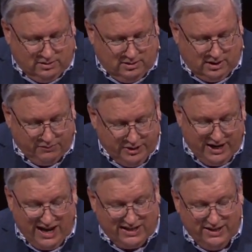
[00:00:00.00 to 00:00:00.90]
Every
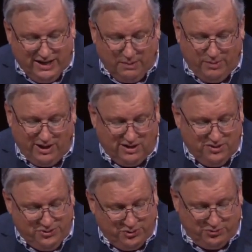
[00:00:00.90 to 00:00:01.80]
day I get up and I go
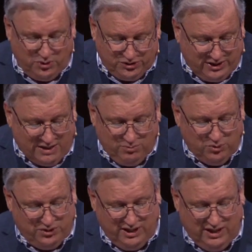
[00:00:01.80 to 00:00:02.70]
through the same
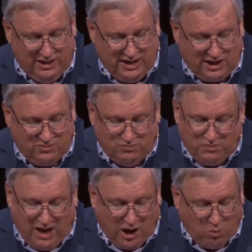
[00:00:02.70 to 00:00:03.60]
routine.
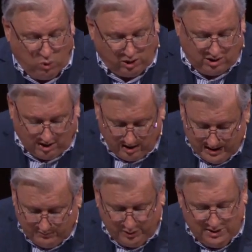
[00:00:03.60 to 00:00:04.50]
I work hard
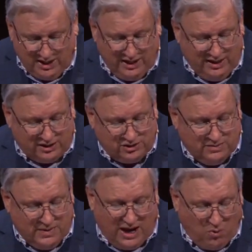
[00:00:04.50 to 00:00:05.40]
every day.
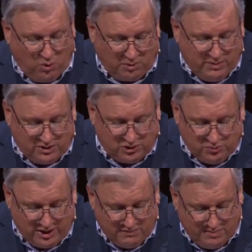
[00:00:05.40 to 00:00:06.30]
I work by the
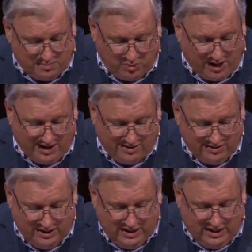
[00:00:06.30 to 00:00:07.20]
sweat of my brow.
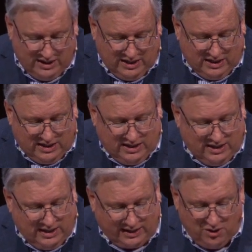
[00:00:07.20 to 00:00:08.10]

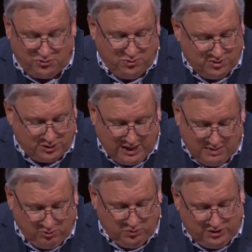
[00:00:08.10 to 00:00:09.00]
I go through the
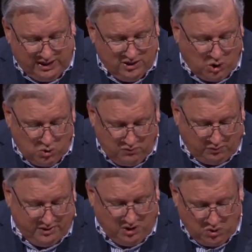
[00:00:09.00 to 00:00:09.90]
same routine over
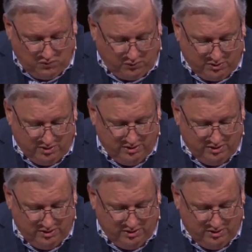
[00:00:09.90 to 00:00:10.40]
and over.